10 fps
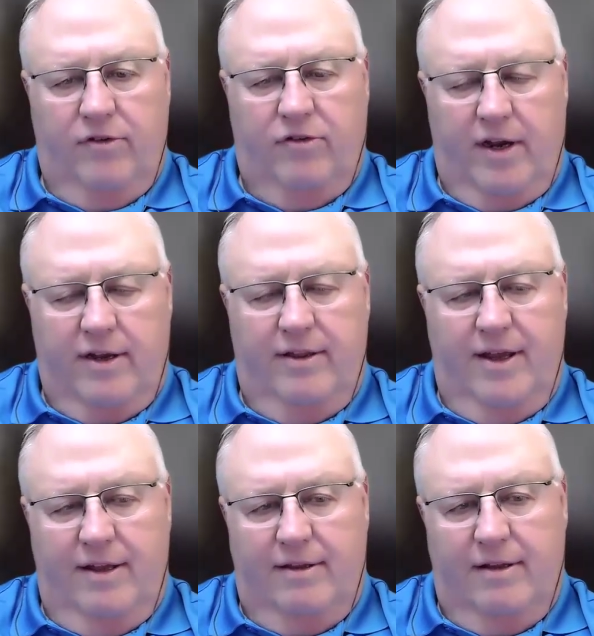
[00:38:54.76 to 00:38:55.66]
I would
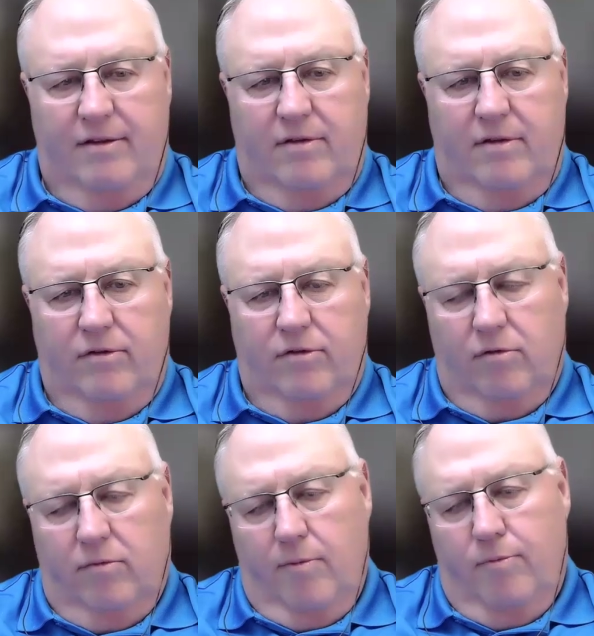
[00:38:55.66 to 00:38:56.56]
second that
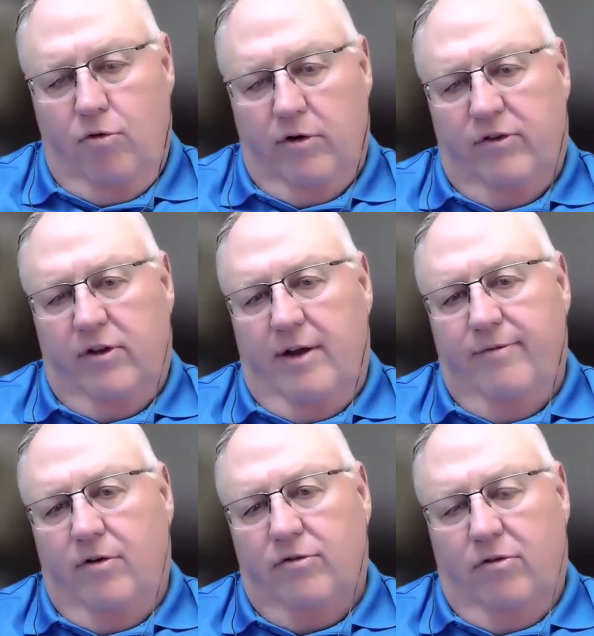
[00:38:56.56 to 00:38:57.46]
those are reports that
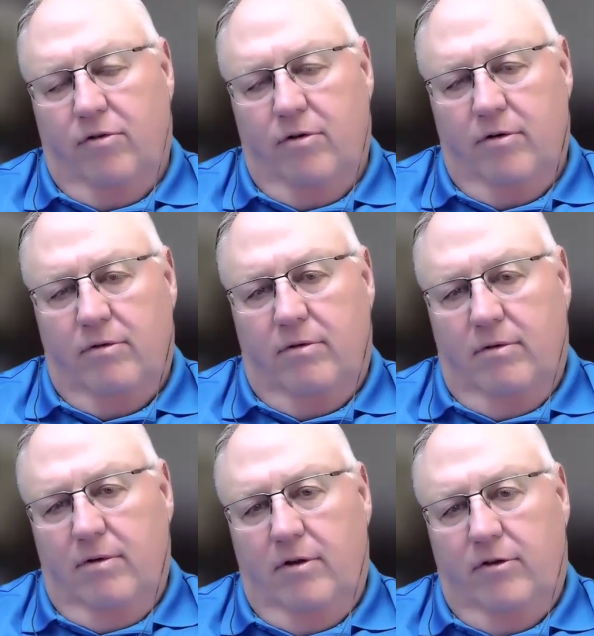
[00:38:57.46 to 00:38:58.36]
I've also heard
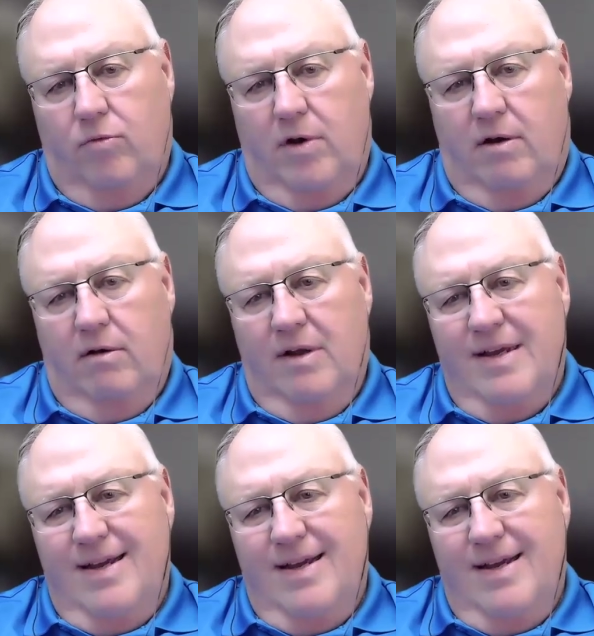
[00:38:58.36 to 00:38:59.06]
as well.